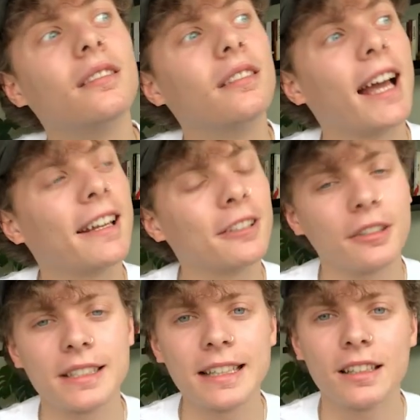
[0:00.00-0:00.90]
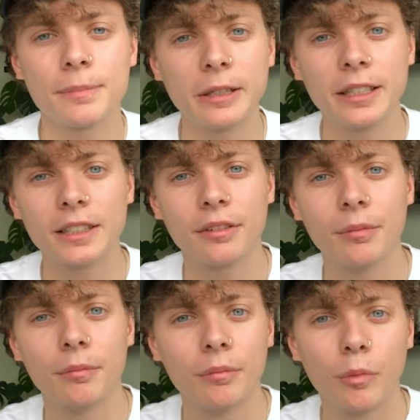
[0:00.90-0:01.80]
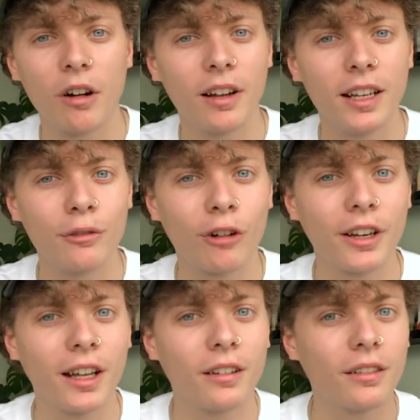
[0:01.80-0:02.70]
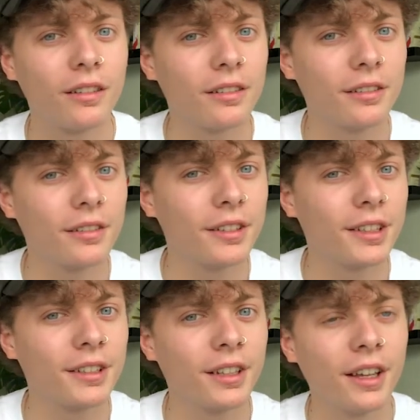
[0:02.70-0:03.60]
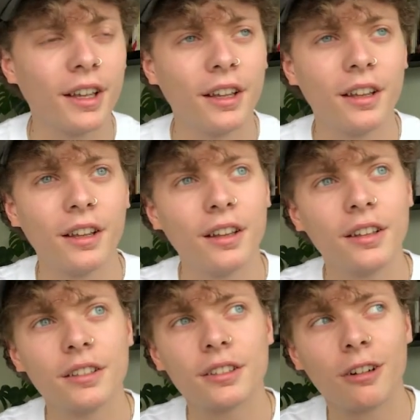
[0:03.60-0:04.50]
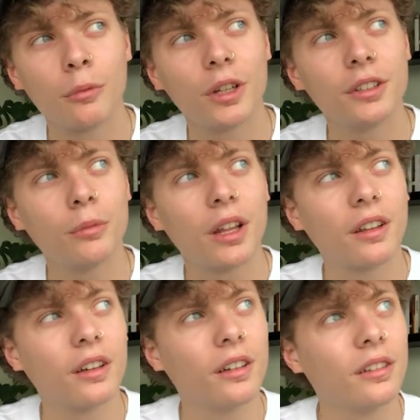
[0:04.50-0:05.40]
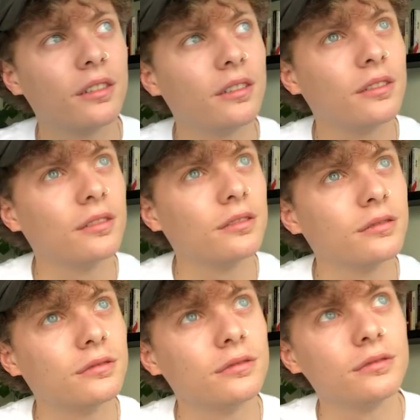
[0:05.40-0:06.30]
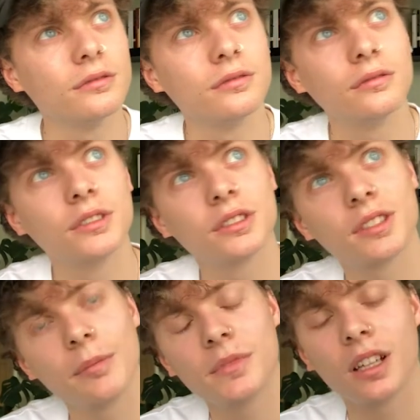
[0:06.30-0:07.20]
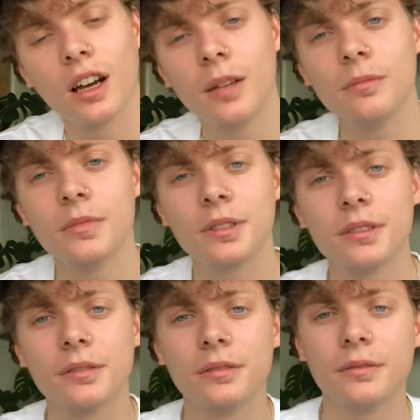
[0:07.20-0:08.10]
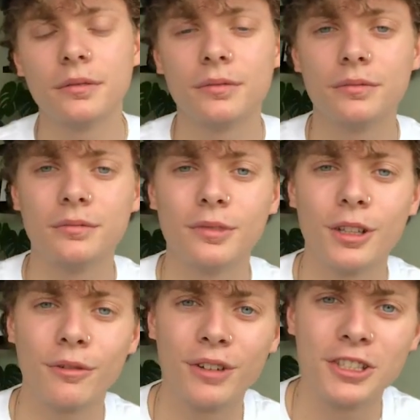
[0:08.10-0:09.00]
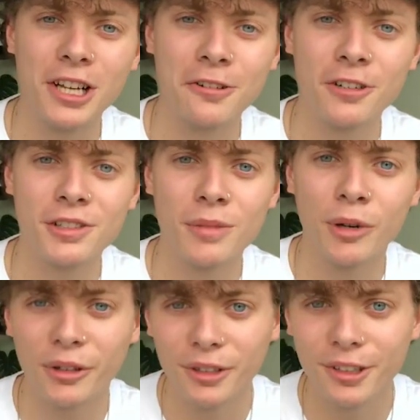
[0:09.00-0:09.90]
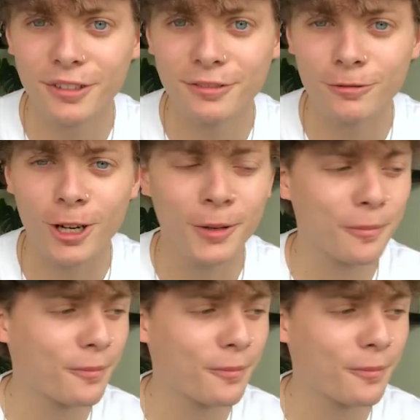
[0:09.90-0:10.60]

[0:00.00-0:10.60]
I don't see those buildings from where I live right now, you know. So I wonder whether sometimes the fish outgrows the pond, right?